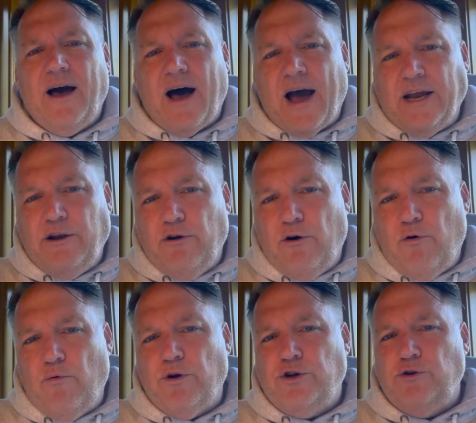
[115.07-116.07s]
I know
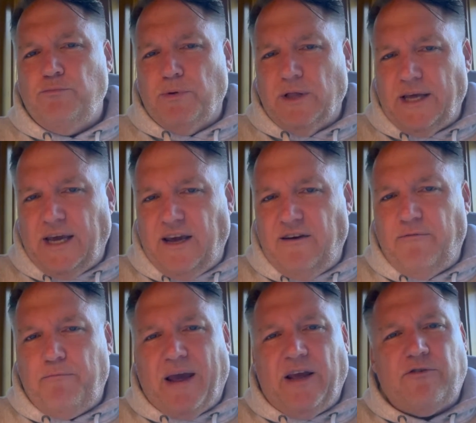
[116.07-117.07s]
what you
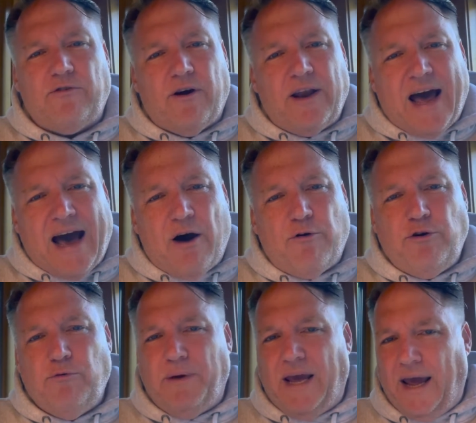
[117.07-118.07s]
believe based on how
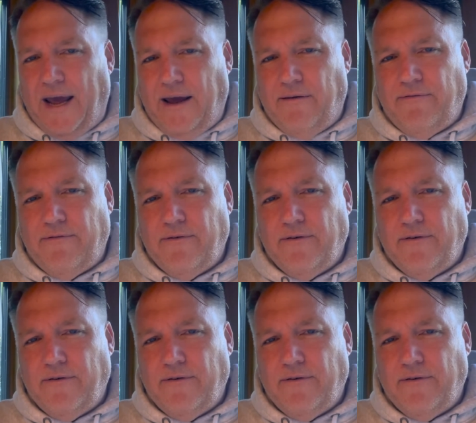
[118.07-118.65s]
you behave.